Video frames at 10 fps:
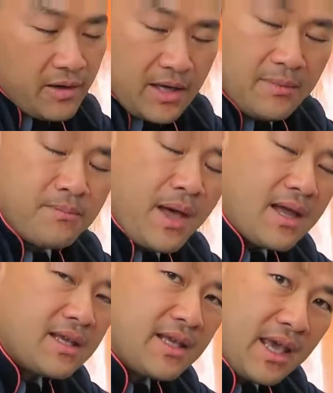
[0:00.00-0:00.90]
Come
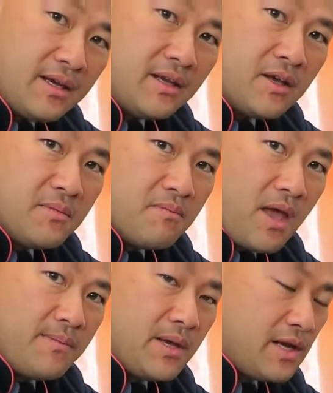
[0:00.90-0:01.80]
back again,
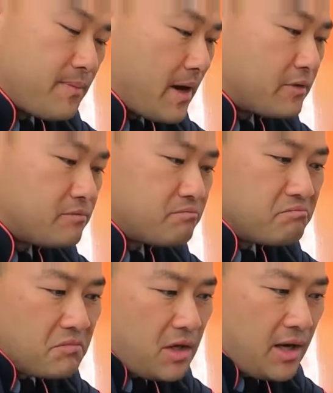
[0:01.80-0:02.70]
maybe in about
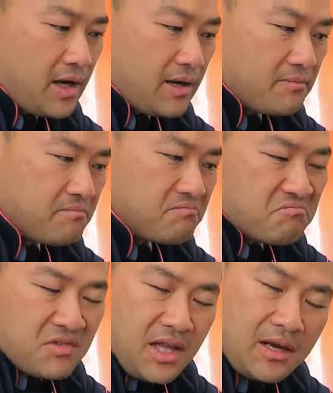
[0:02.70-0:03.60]

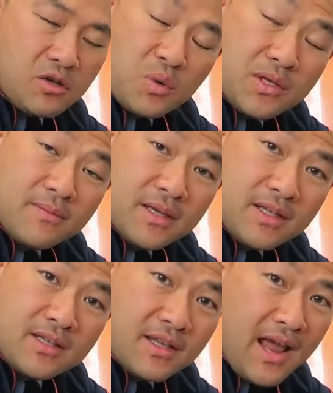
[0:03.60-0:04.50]
10-20
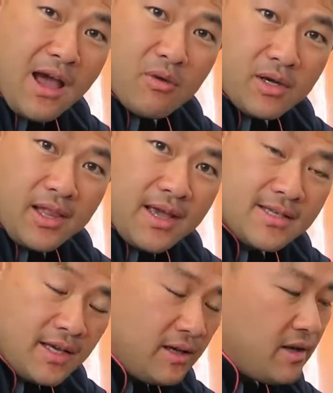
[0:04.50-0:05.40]
minutes, an hour
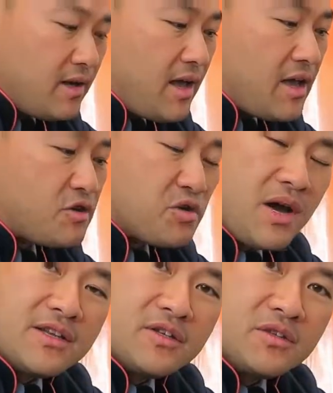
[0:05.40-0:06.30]
later, and
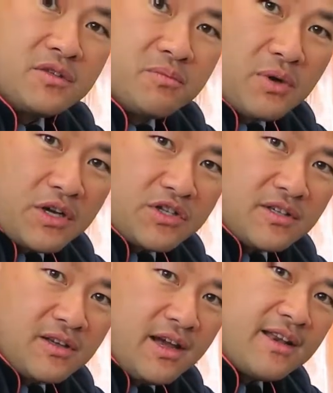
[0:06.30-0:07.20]
try to
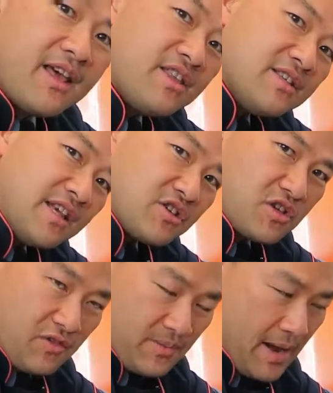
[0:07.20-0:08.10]
brush another
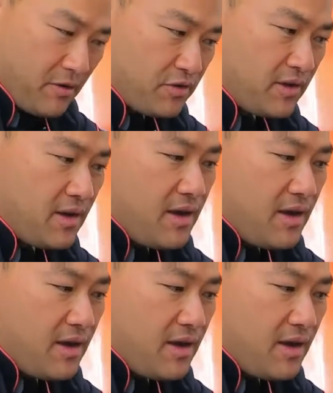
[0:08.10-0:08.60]
section of the mouth.